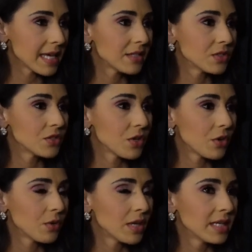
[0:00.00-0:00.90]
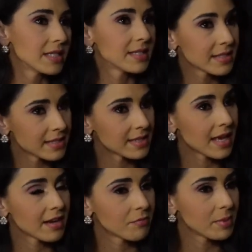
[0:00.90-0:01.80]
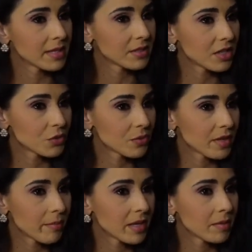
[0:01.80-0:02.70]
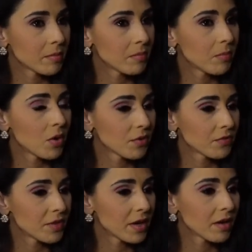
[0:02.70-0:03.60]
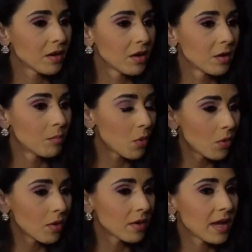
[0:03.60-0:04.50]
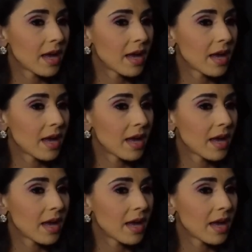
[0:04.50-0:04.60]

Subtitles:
and so since then I've been in touch with them, and I'm part of their board.